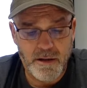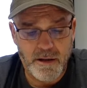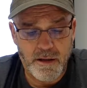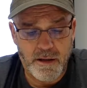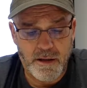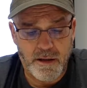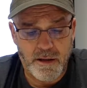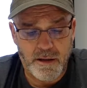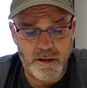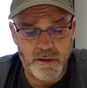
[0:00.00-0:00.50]

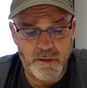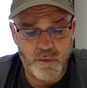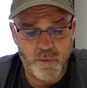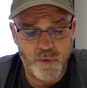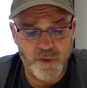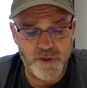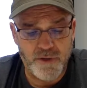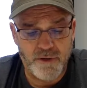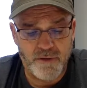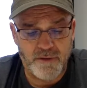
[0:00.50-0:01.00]

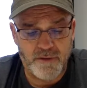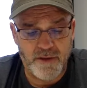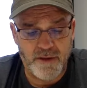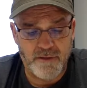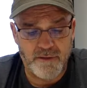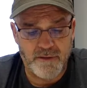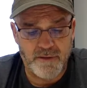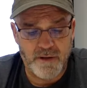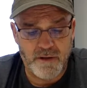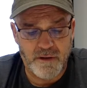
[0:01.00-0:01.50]
Wouldn't you say
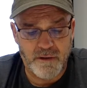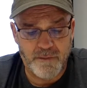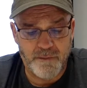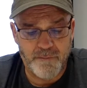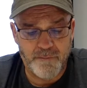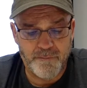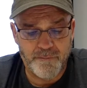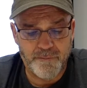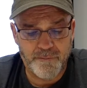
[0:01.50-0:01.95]
so?